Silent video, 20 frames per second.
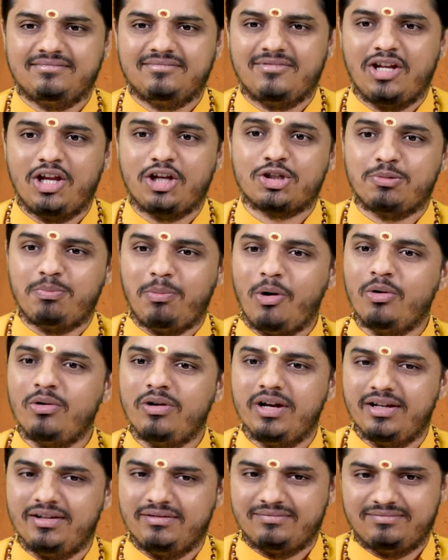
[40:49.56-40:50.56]

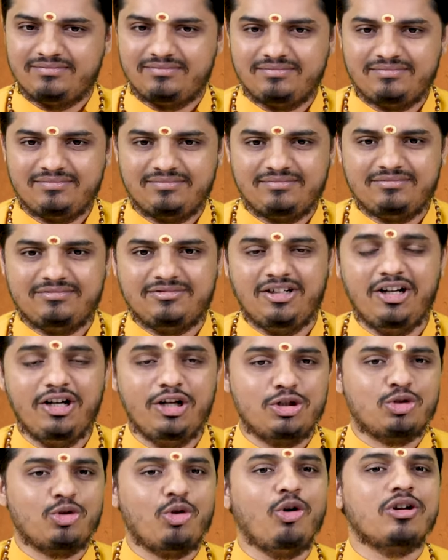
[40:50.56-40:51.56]
expounding,
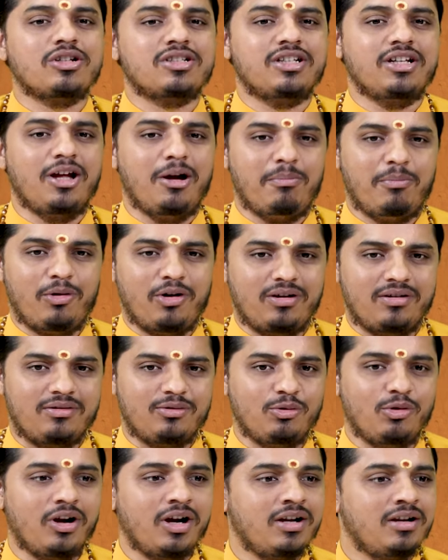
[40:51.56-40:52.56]
discoursing upon
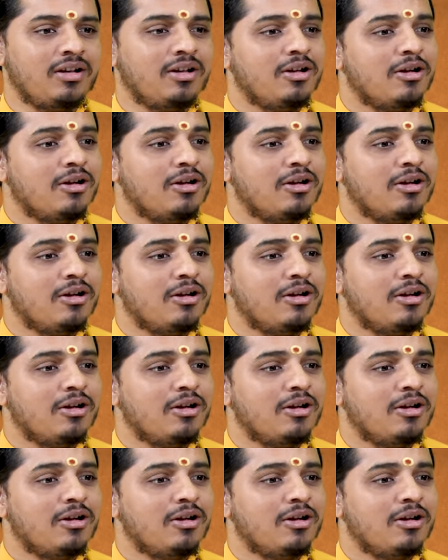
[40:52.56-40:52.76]
what?